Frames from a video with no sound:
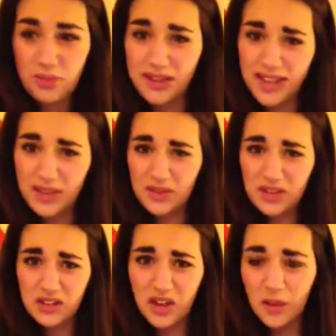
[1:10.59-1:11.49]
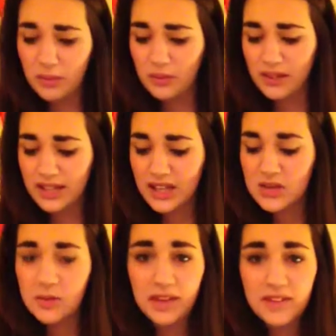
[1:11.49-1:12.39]
But again, there was only a couple in
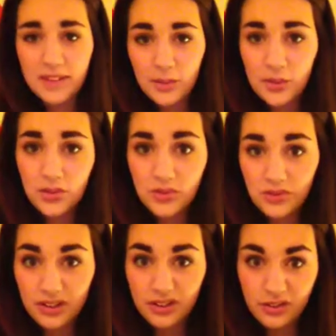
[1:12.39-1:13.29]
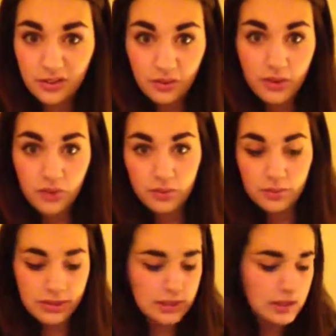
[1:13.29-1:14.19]
each magazine, which wasn't very good at all. I thought it would
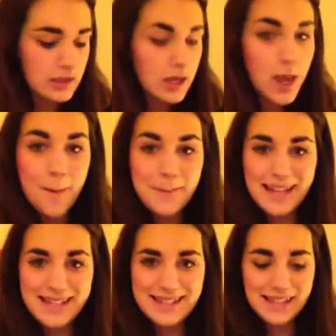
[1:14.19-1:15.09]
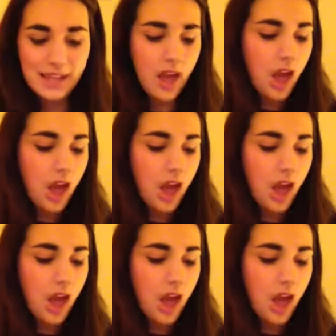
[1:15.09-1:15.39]
be plenty.